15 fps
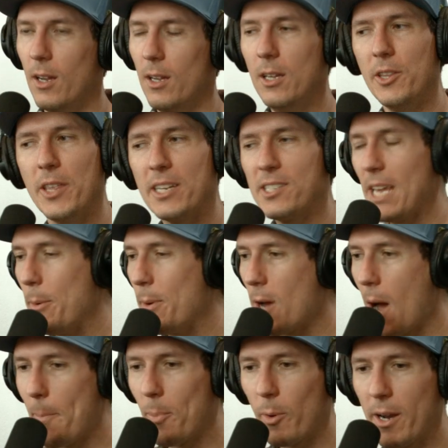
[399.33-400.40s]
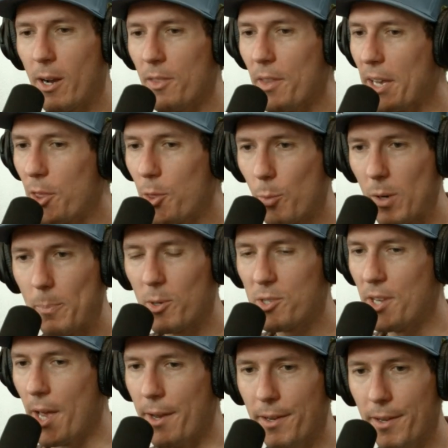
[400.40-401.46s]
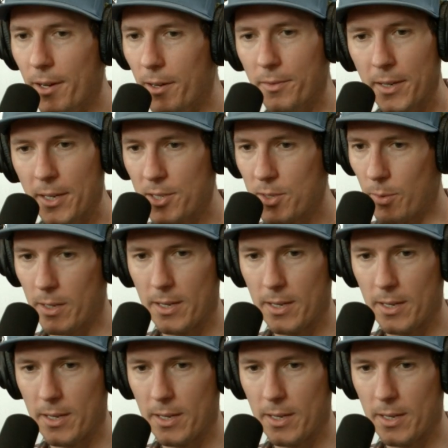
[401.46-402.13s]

They say we operate on like 3% of history.